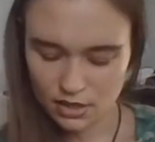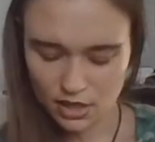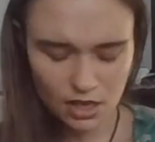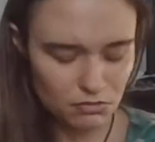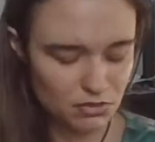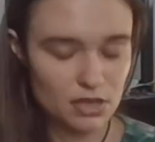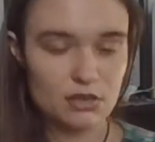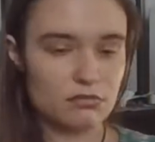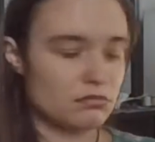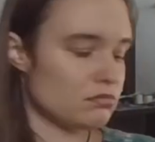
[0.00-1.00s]
Yeah,
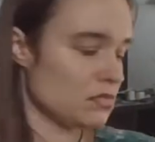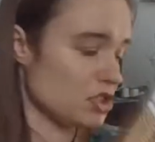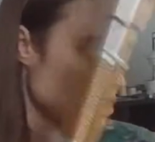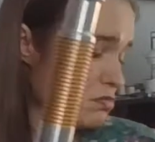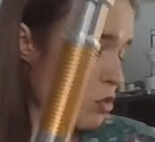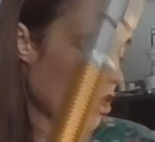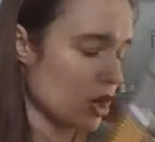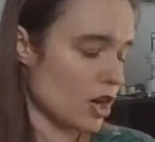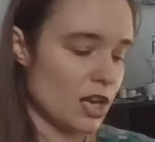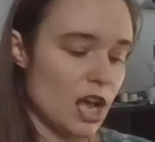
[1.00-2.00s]
just more
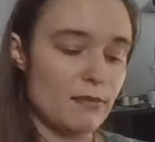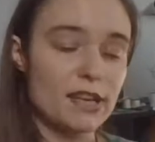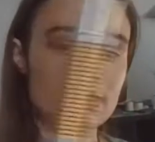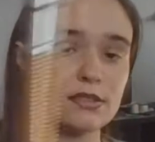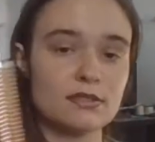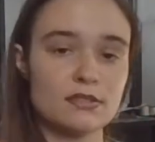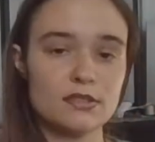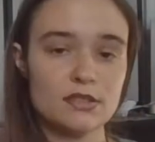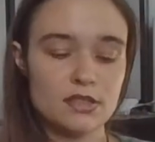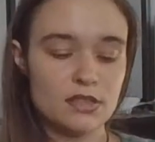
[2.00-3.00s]
ergonomic.
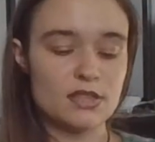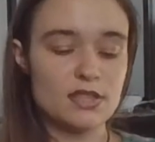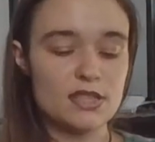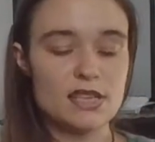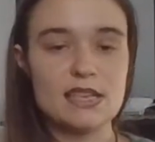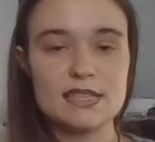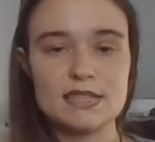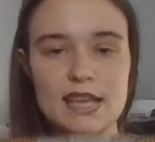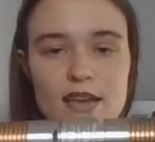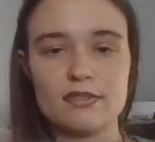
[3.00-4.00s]
It's a nice
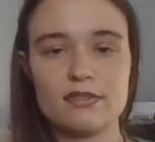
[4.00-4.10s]
staff,